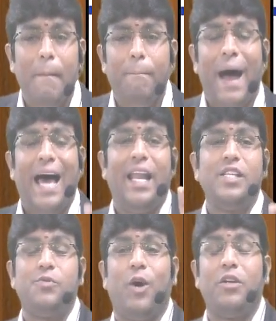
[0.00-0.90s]

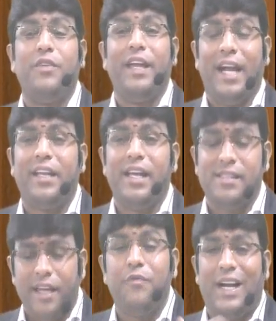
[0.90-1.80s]
Balance what we get
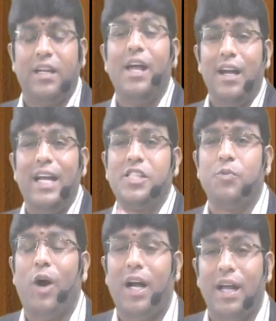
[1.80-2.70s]
is, in fact, less
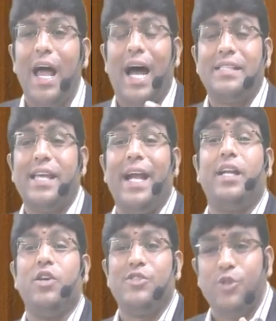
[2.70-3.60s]
what?
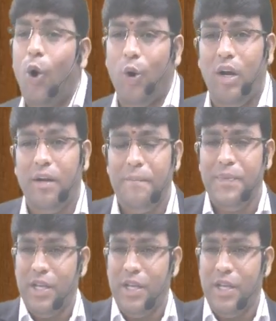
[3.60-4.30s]
Asset sold.